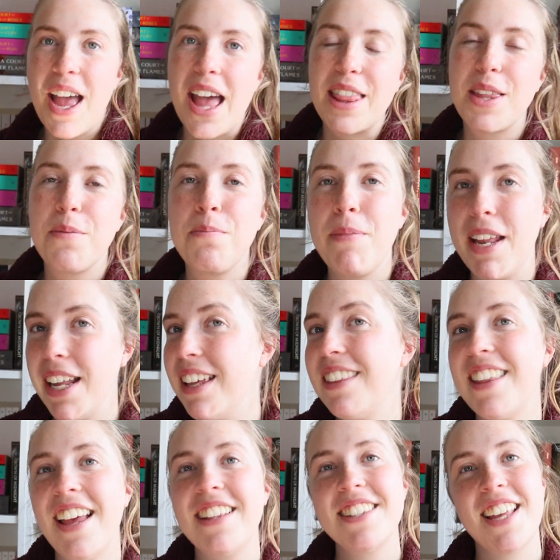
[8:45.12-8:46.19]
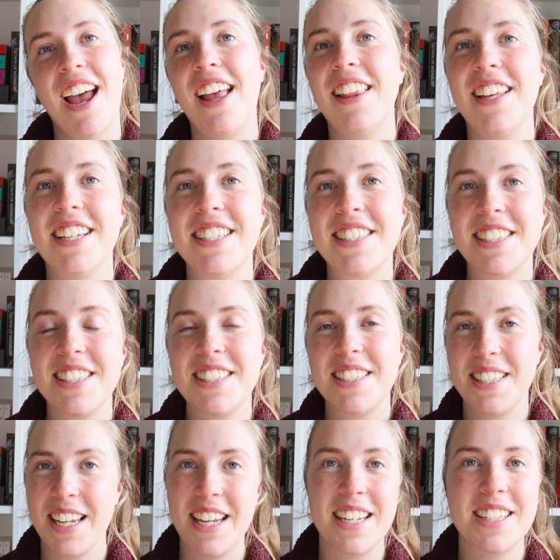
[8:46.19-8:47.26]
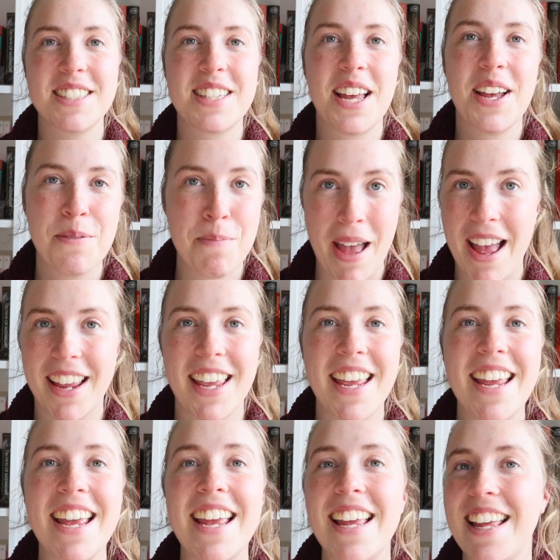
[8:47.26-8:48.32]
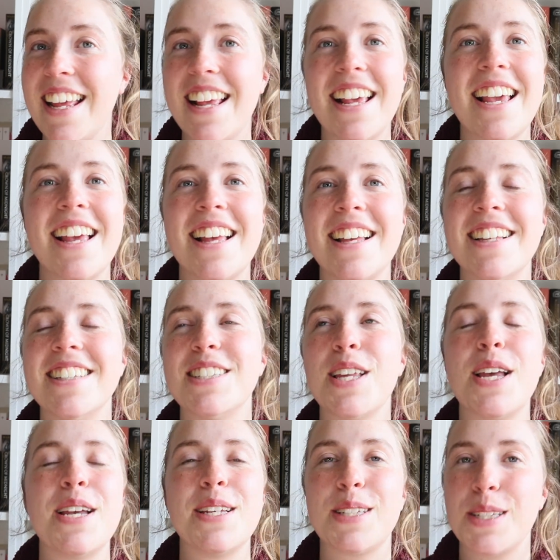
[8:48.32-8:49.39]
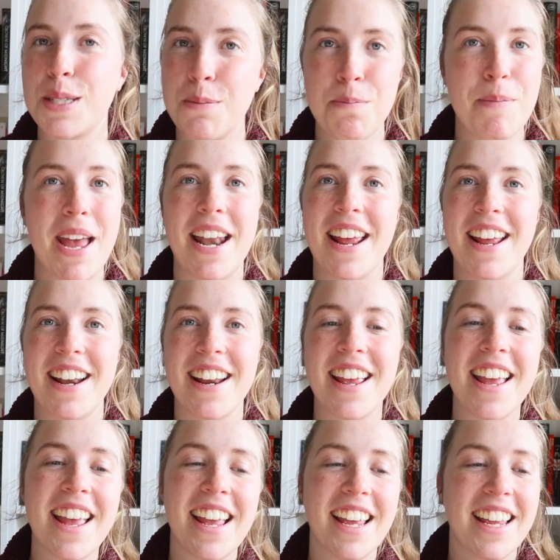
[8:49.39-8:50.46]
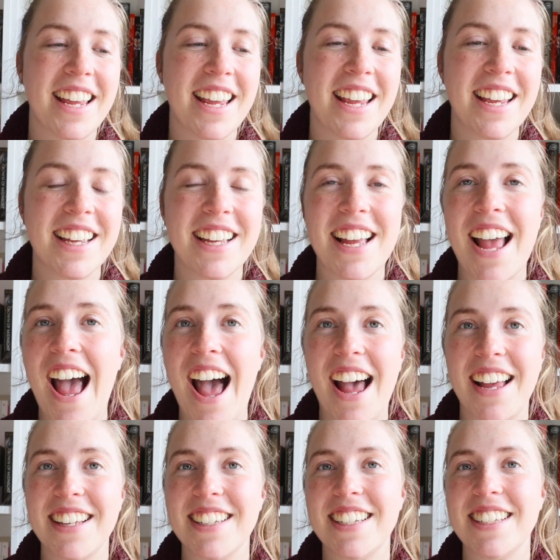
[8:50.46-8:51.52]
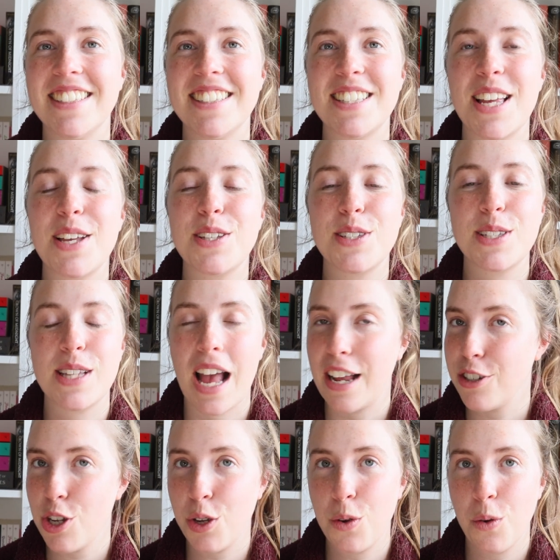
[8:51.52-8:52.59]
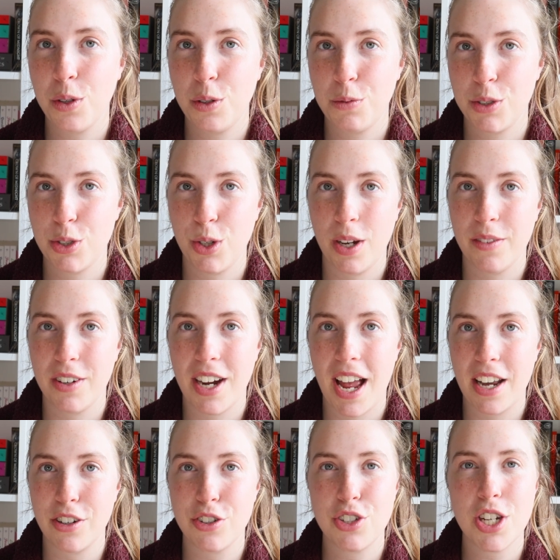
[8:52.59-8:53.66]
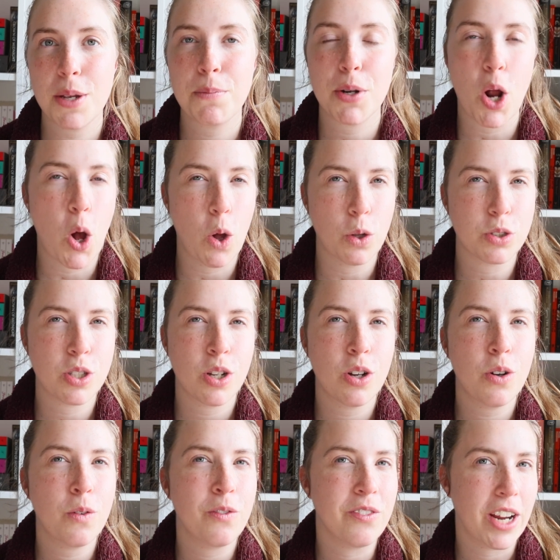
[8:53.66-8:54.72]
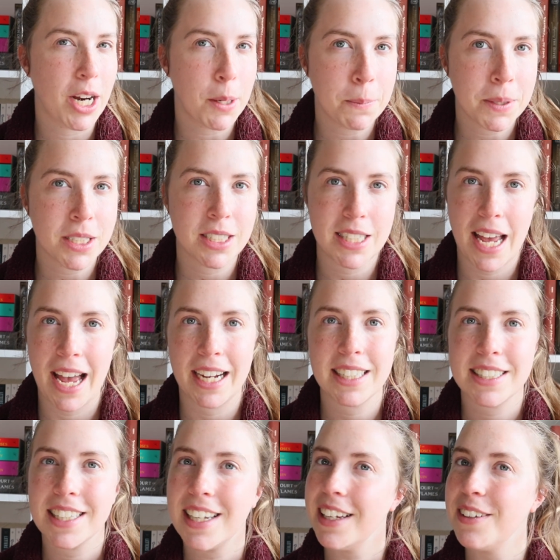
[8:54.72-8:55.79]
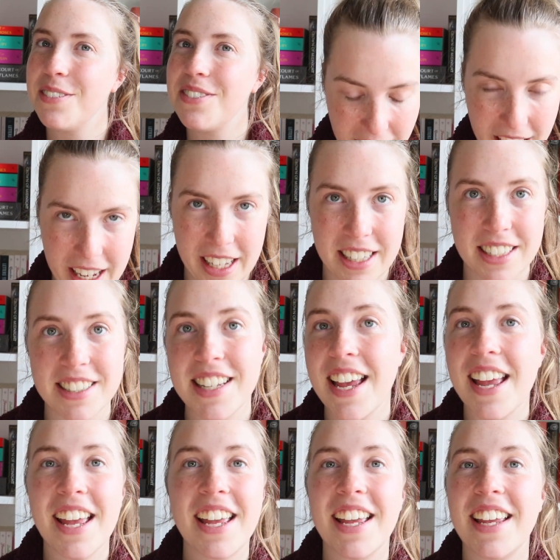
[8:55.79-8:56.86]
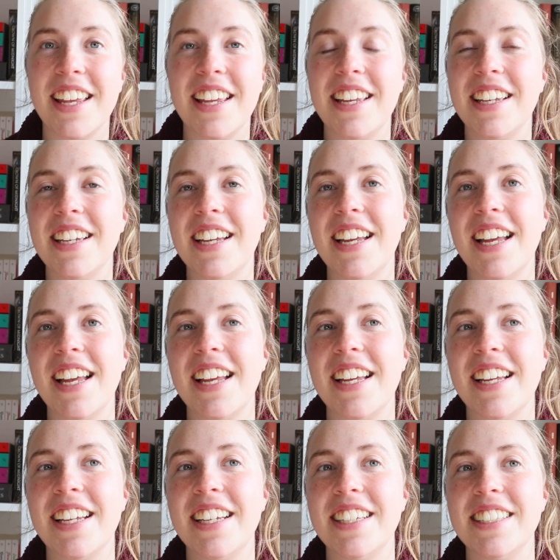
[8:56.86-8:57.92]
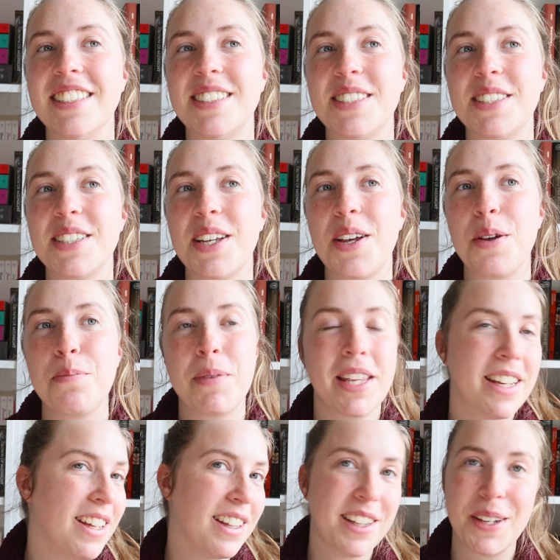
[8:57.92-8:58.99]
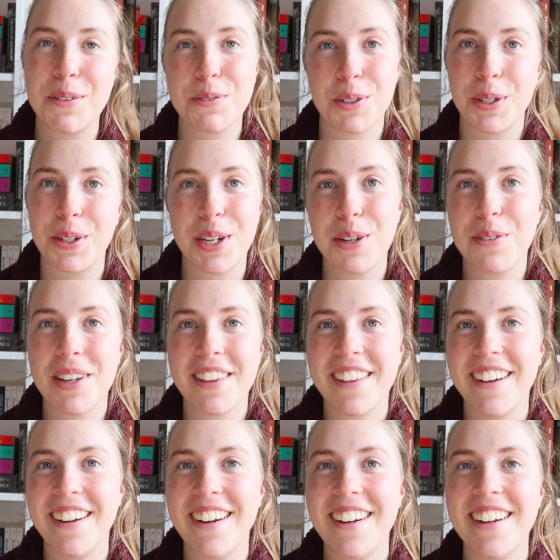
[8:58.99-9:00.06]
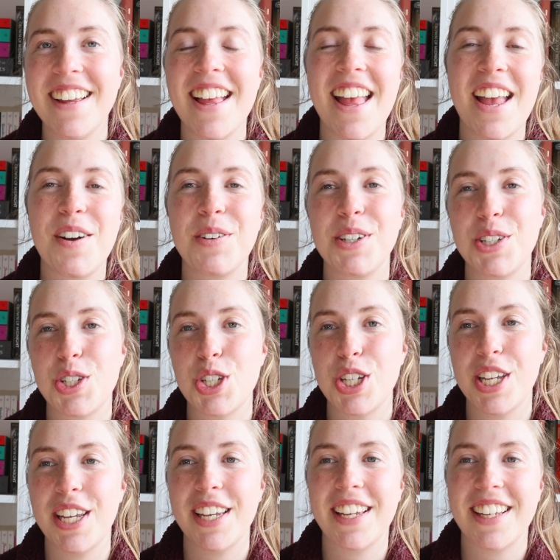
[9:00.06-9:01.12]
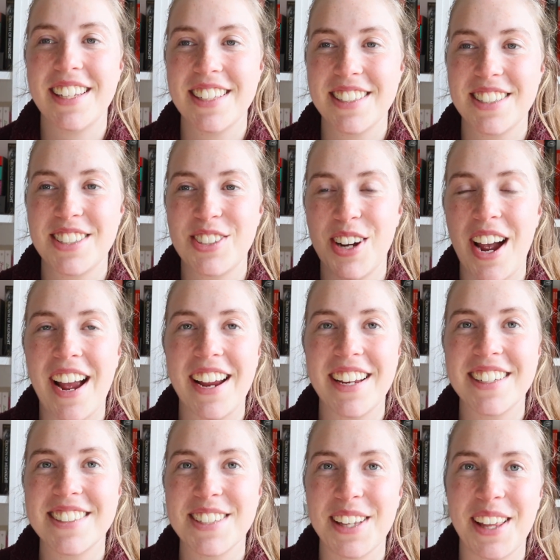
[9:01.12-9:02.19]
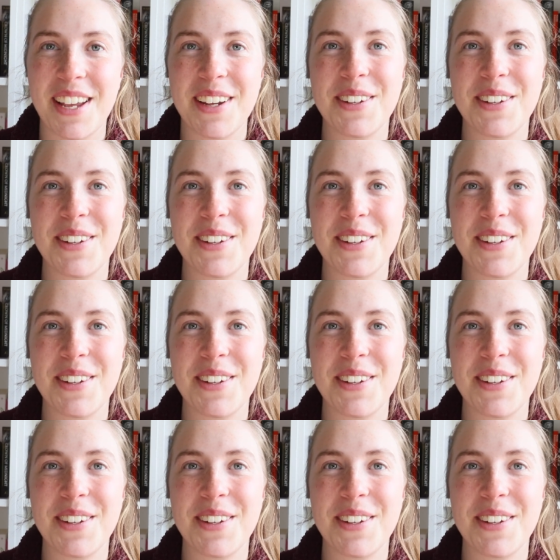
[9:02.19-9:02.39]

the minute that Silas sees Maggie, he is smitten. He is such a golden retriever energy, but also very protective, and he is immediately flirting with her, which she is trying to